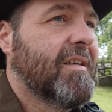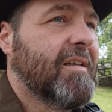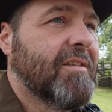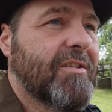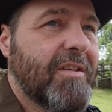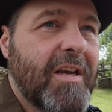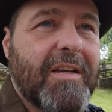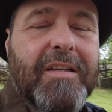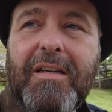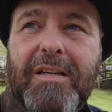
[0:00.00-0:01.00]
And
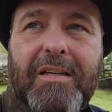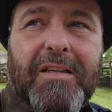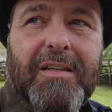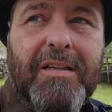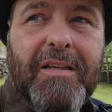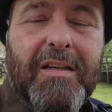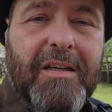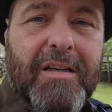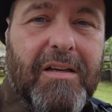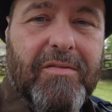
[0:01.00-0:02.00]
today,
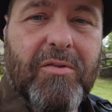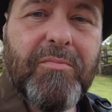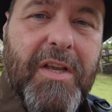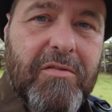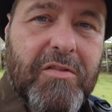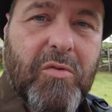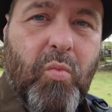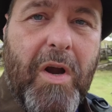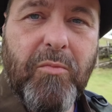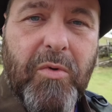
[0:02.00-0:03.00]
I've come down to
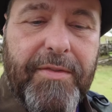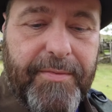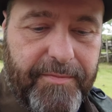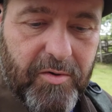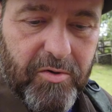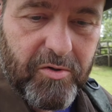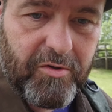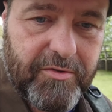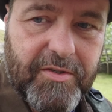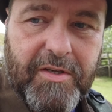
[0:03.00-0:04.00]
Wain
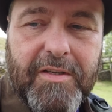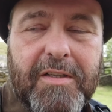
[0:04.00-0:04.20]
waterfalls,